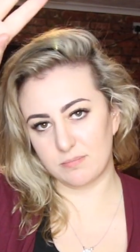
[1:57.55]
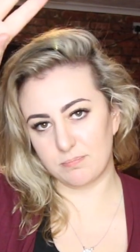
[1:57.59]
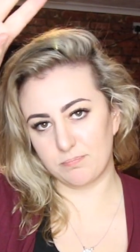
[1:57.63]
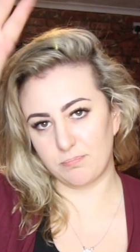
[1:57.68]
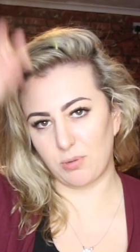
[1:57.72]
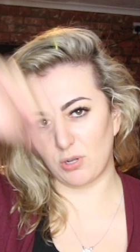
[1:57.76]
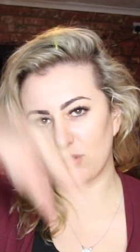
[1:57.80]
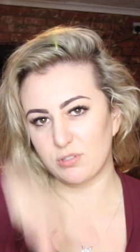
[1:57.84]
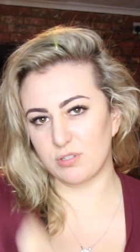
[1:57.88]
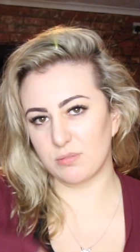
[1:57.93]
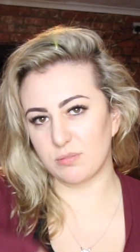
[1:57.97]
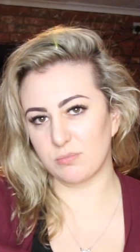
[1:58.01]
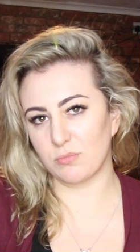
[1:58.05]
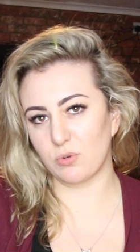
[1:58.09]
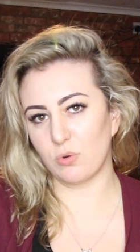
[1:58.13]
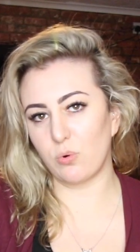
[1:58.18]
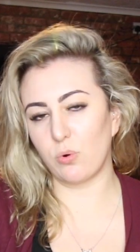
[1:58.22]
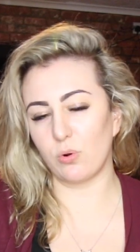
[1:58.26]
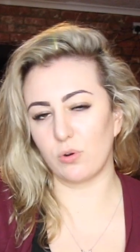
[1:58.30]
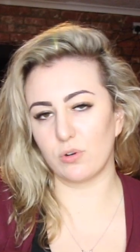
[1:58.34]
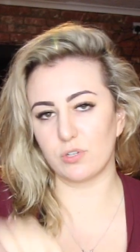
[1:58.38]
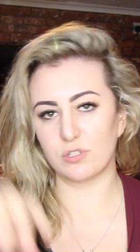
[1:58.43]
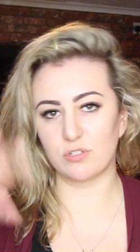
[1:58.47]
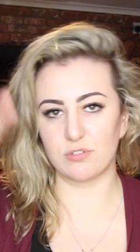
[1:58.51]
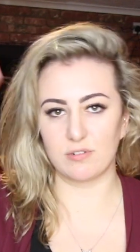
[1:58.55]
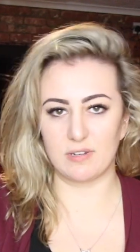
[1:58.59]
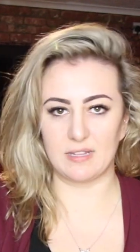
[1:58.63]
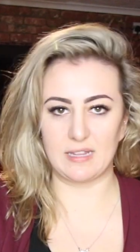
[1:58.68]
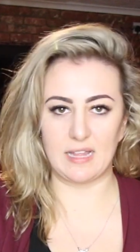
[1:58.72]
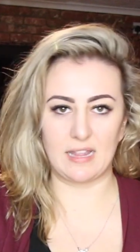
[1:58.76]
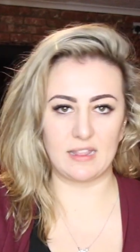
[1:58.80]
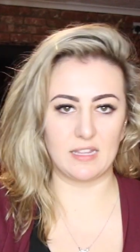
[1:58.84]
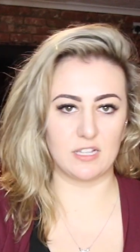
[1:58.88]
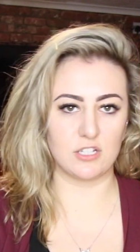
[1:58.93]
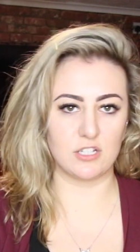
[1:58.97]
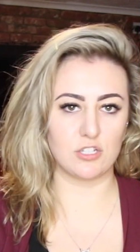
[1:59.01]
bottom quarter and
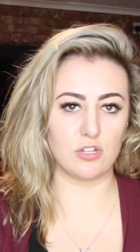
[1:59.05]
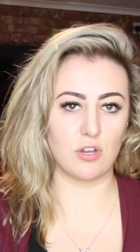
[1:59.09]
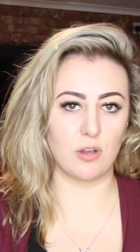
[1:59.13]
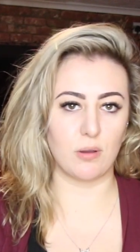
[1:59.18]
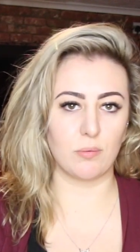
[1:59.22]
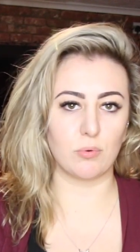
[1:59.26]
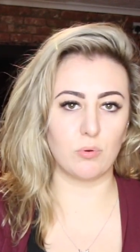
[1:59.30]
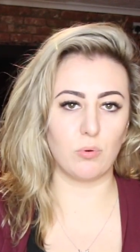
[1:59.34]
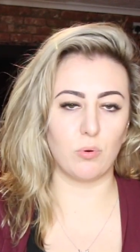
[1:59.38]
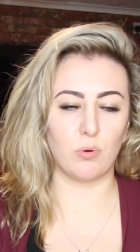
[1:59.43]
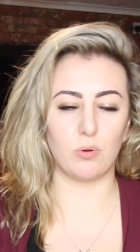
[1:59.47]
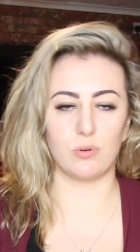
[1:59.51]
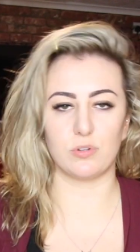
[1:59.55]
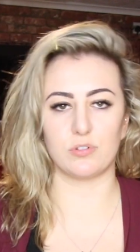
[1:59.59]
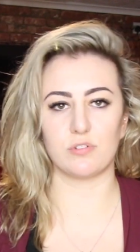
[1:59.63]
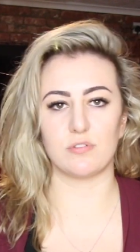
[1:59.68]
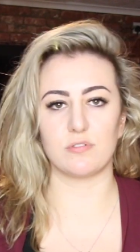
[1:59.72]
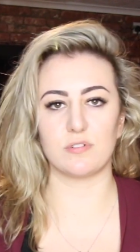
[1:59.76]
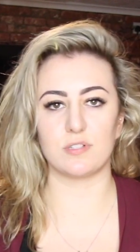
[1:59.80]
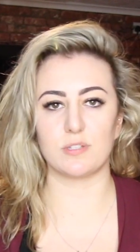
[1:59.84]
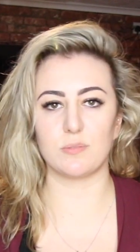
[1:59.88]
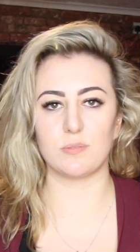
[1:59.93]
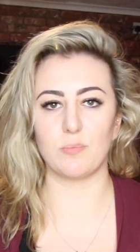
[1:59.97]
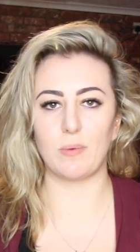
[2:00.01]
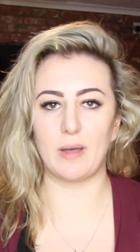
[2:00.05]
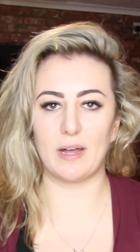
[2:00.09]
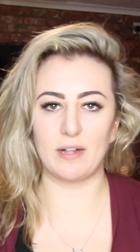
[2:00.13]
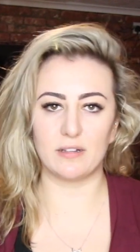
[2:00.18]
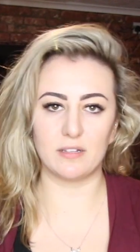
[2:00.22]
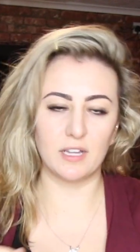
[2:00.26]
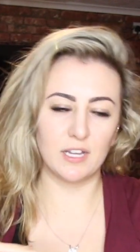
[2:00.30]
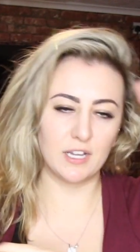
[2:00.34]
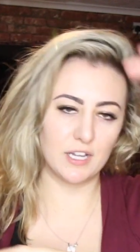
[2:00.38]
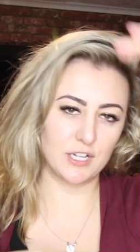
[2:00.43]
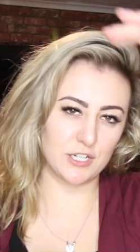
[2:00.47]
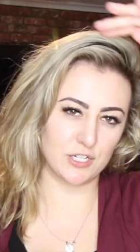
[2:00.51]
then the top quarter as
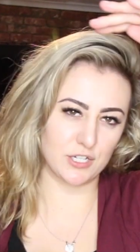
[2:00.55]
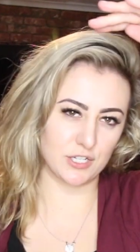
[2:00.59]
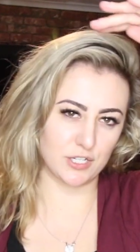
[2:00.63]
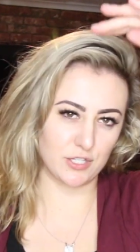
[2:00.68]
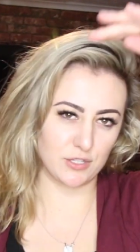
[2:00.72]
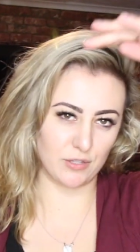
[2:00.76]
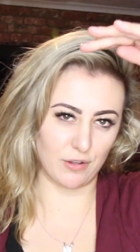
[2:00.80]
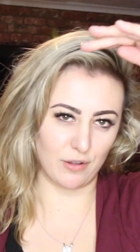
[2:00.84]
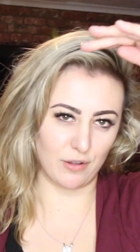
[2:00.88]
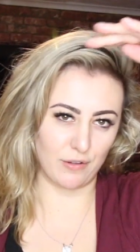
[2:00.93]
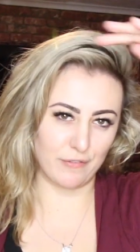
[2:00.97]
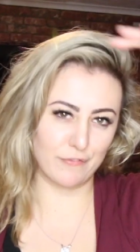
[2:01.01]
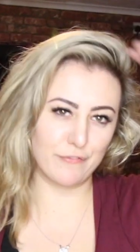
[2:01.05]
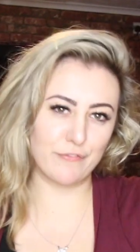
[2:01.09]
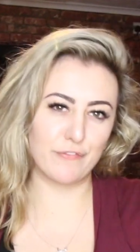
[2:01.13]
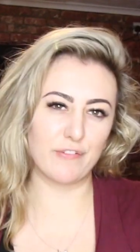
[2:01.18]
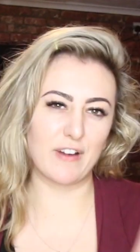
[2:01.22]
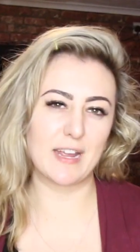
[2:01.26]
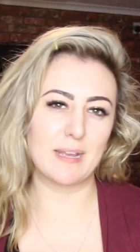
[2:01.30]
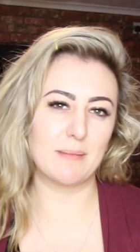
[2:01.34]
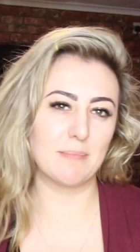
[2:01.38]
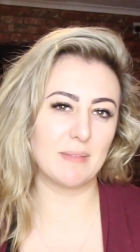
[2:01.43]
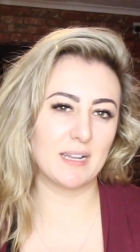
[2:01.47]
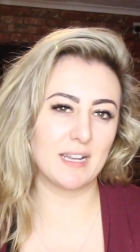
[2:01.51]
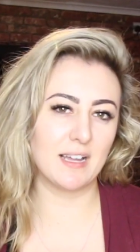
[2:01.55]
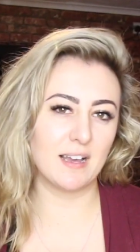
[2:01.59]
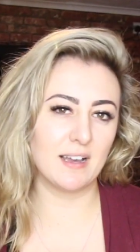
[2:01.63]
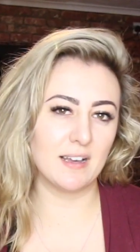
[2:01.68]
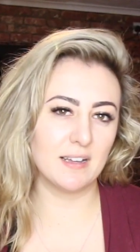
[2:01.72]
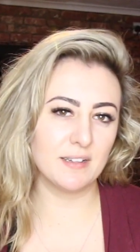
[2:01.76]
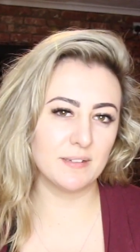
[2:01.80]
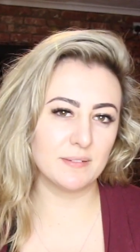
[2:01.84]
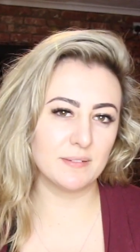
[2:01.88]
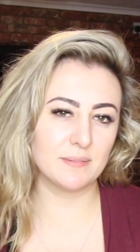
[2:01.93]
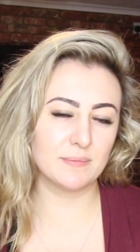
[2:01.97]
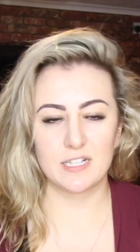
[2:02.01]
well, just sort of framing
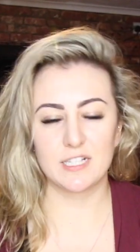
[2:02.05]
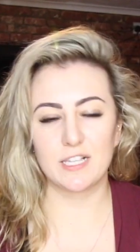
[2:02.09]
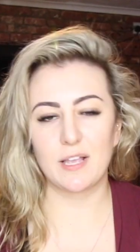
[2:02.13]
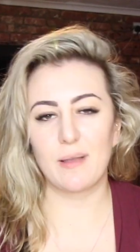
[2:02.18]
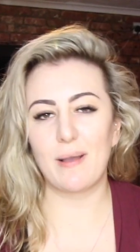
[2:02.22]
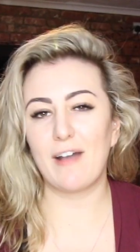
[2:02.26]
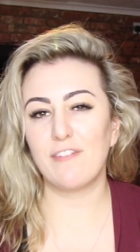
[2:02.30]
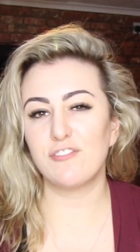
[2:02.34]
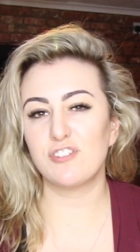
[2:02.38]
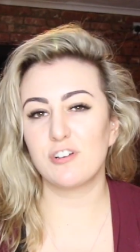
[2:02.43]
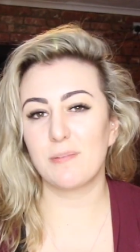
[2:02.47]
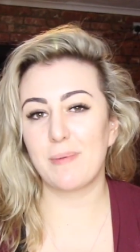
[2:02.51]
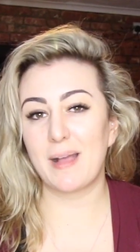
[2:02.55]
her. So after